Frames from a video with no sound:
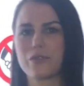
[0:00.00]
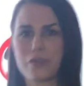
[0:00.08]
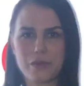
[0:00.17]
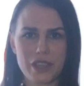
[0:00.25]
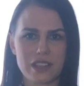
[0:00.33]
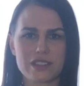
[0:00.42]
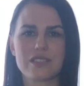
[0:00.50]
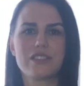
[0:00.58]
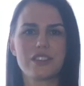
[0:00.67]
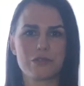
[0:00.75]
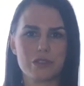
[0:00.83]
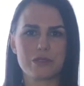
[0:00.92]
for me it's
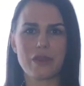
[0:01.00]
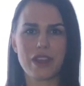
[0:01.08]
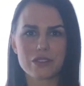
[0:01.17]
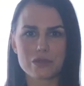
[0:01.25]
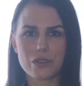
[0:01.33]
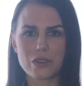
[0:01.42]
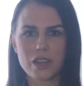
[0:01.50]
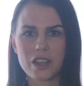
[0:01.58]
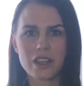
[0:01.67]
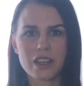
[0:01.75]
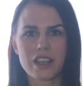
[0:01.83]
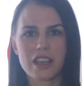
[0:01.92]
disrespectful.
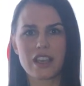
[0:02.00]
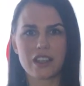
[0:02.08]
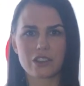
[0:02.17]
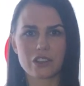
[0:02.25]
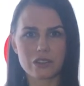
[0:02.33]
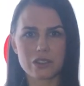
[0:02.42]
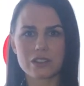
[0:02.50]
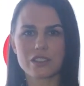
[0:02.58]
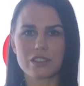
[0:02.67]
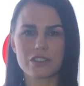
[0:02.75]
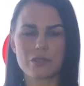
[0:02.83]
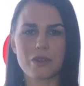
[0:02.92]
In current
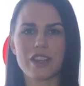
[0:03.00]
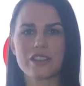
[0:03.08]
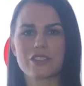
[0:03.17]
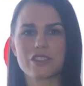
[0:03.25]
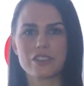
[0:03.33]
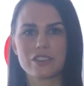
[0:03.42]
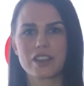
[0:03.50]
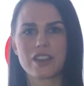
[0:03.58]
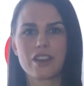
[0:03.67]
situation,